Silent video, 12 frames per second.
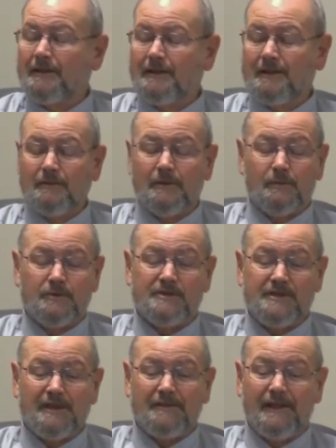it was
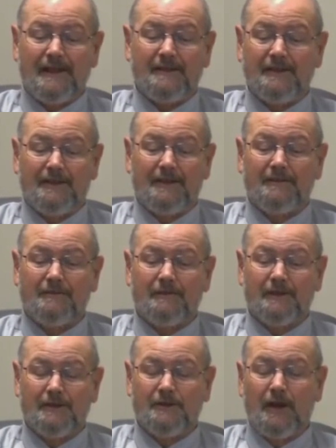said that day
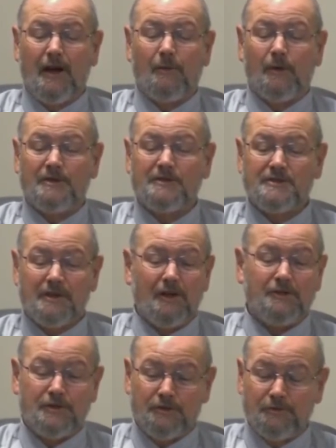that Yahweh saw
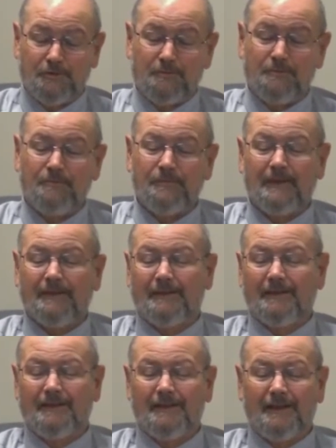to
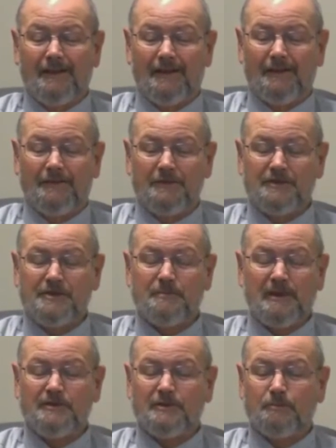this
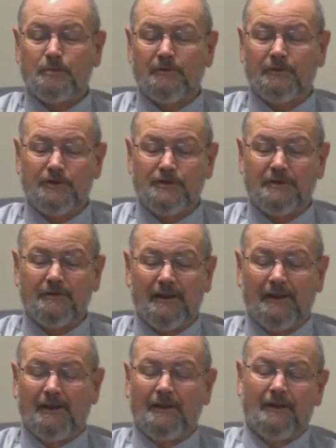special provision
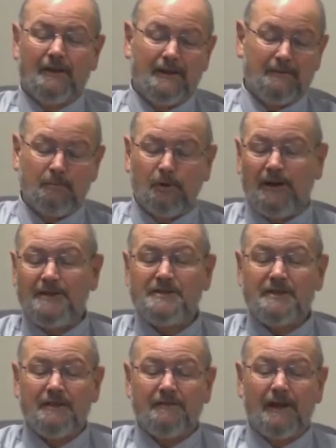in place
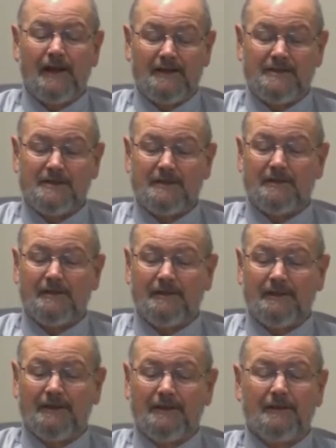of Isaac,
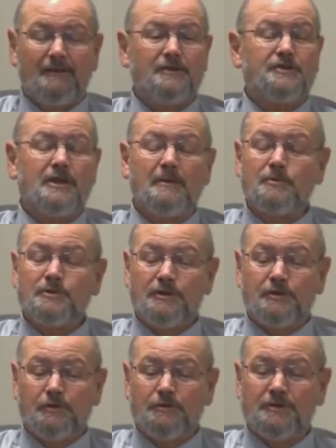the
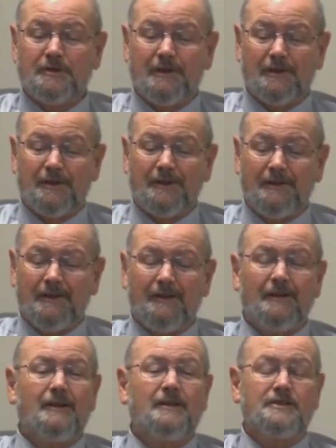substitutionary
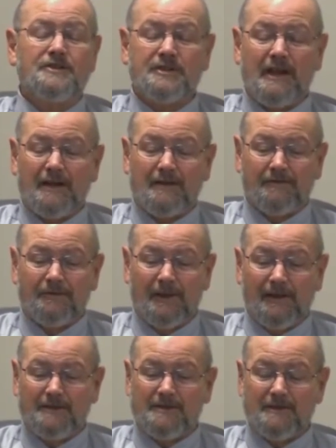
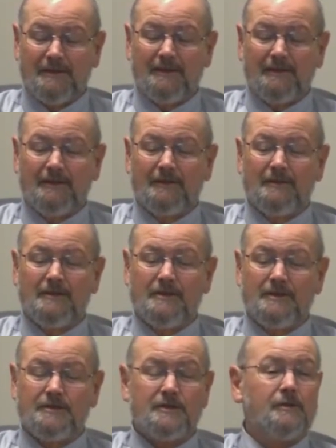sacrifice,
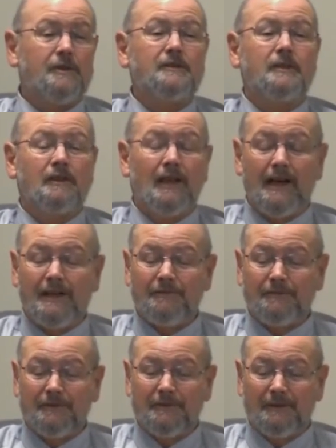so that the
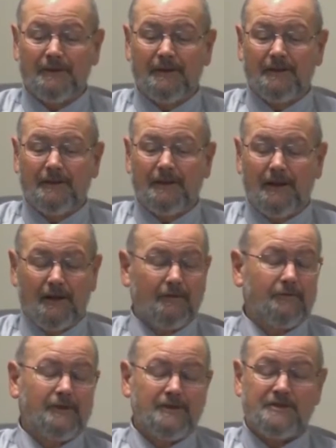life
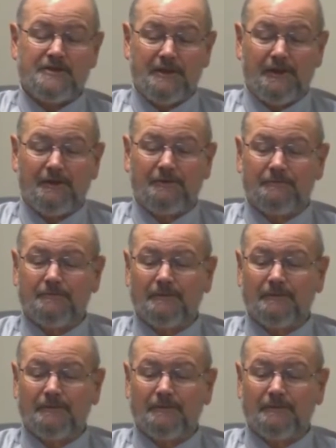of his son